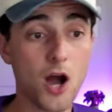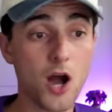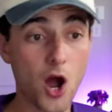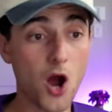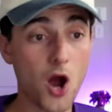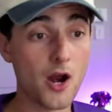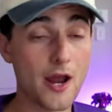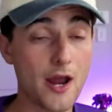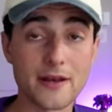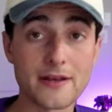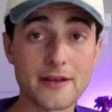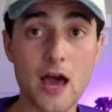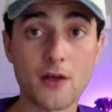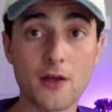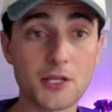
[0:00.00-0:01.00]
All right,
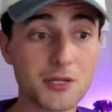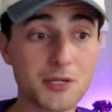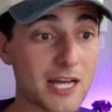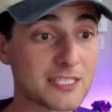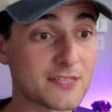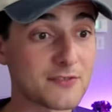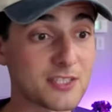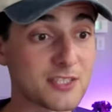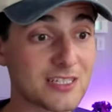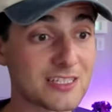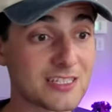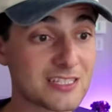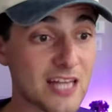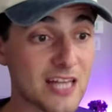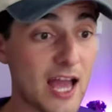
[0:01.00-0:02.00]
now that you guys have seen the
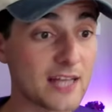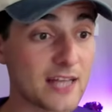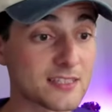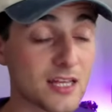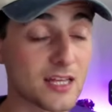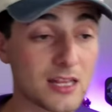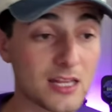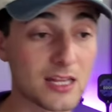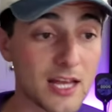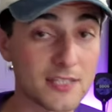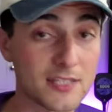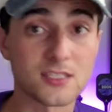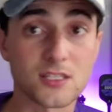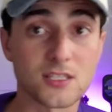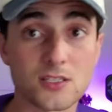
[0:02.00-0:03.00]
stats,
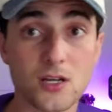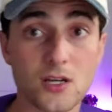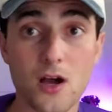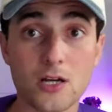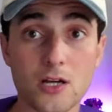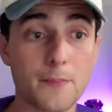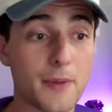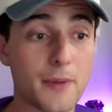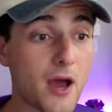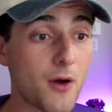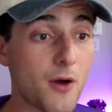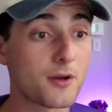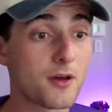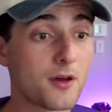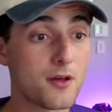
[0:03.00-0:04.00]
let's talk
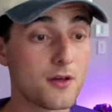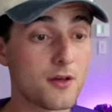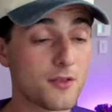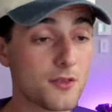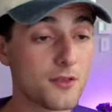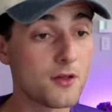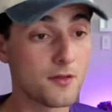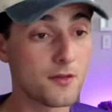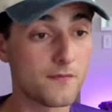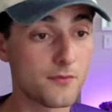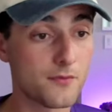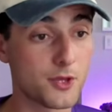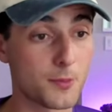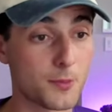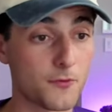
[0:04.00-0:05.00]
about
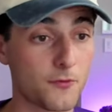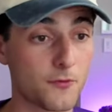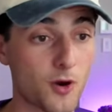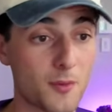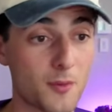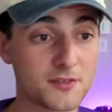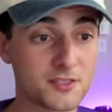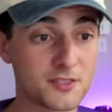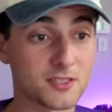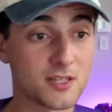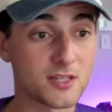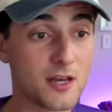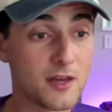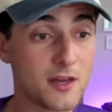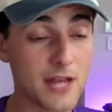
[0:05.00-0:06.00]
the performance.
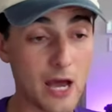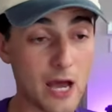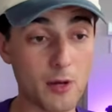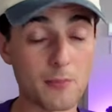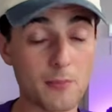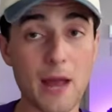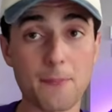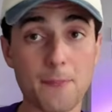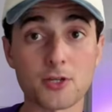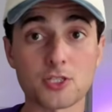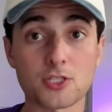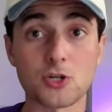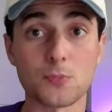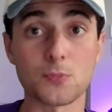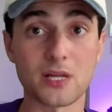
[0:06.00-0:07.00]
Now, in my
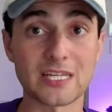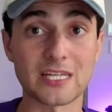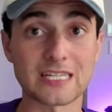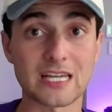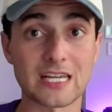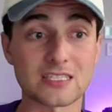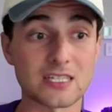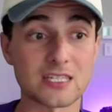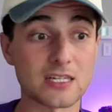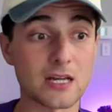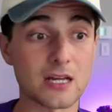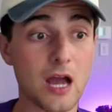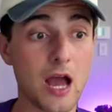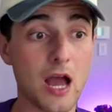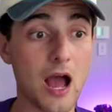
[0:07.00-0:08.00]
personal
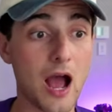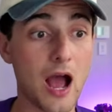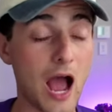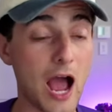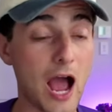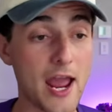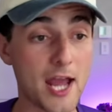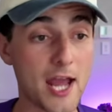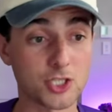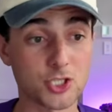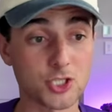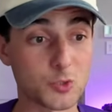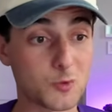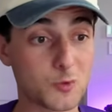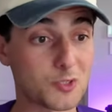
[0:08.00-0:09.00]
playtesting, I
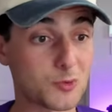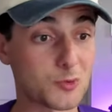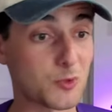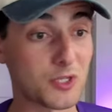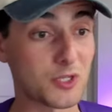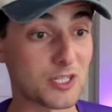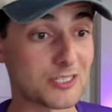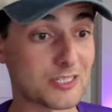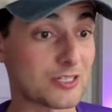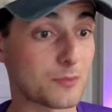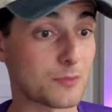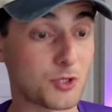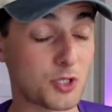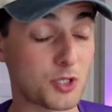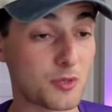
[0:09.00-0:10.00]
actually switched between this and a
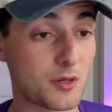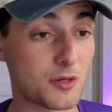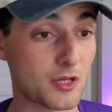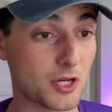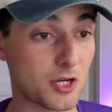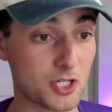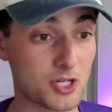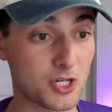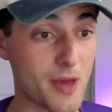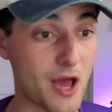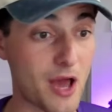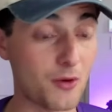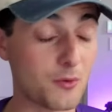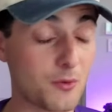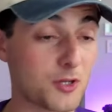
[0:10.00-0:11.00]
Bloom a good
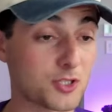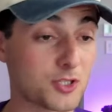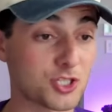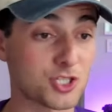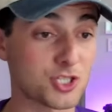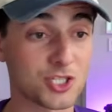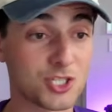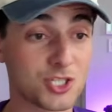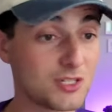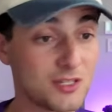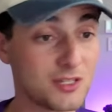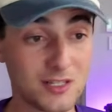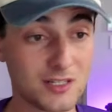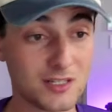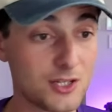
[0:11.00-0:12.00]
amount, which,
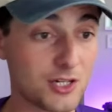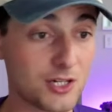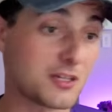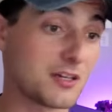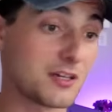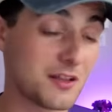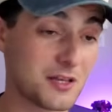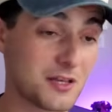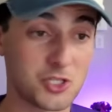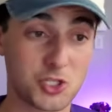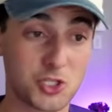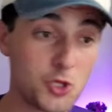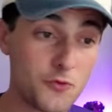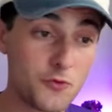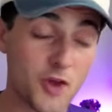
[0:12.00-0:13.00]
look, it's
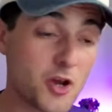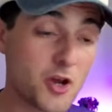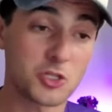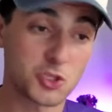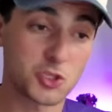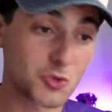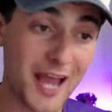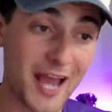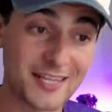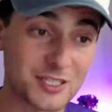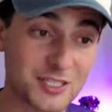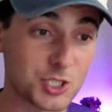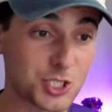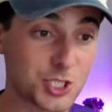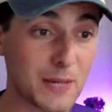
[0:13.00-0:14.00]
two very
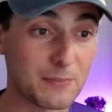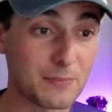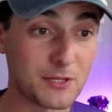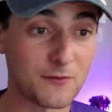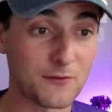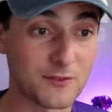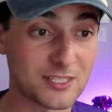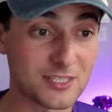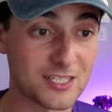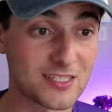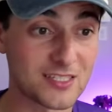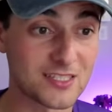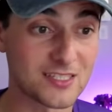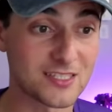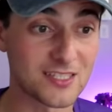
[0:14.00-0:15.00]
drastic shape
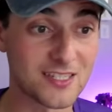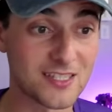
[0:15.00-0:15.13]
differences.